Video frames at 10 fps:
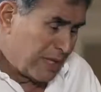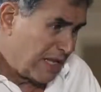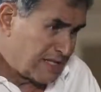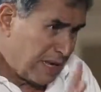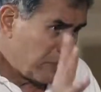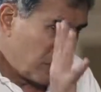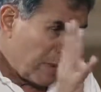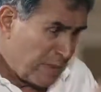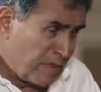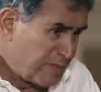with exception
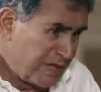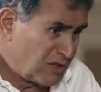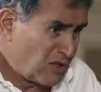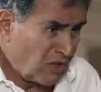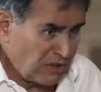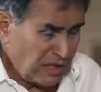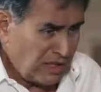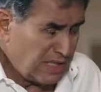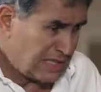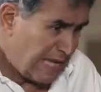maybe of Bitcoin,
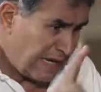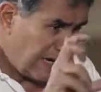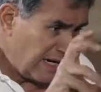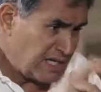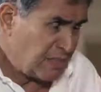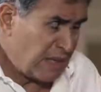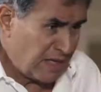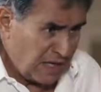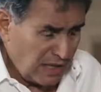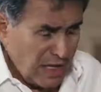that is technically
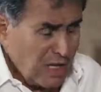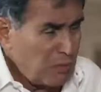speaking